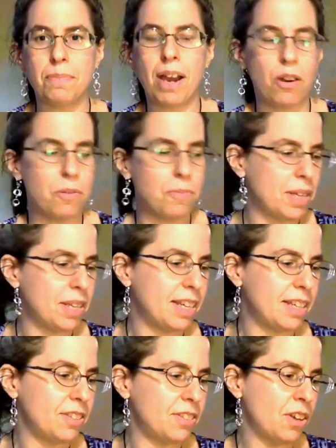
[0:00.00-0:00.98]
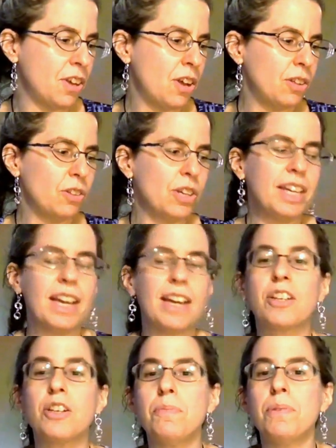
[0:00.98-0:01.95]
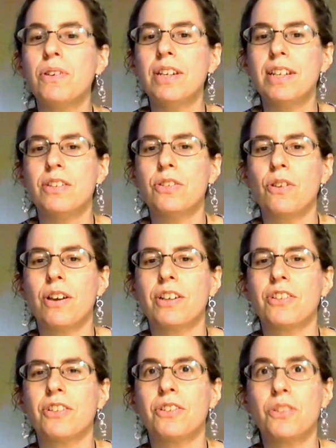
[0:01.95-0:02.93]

empowerment, is looking at community structure.